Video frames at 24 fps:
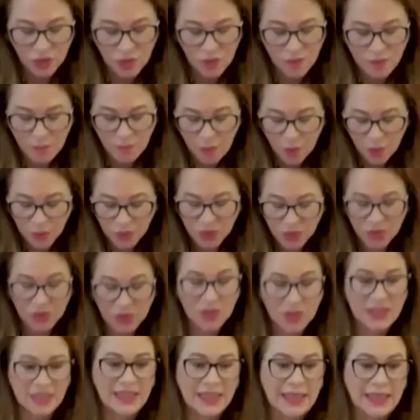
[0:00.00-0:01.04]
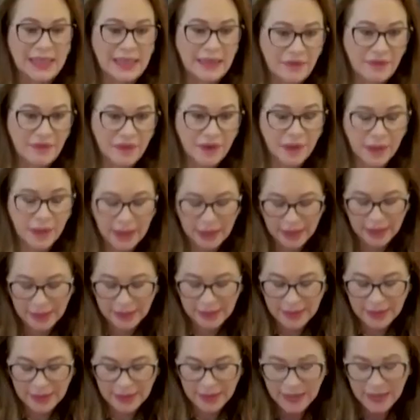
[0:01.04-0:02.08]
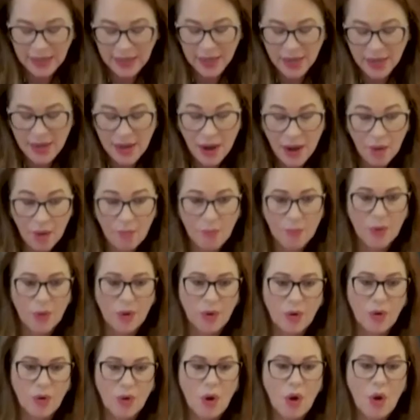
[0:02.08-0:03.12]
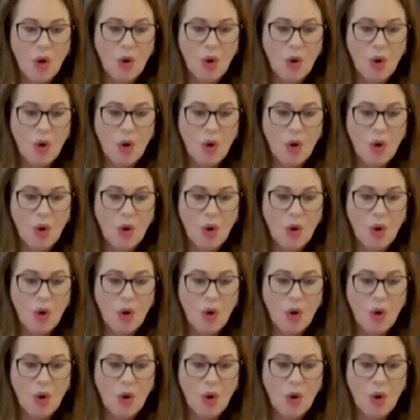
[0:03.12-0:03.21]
the most significant number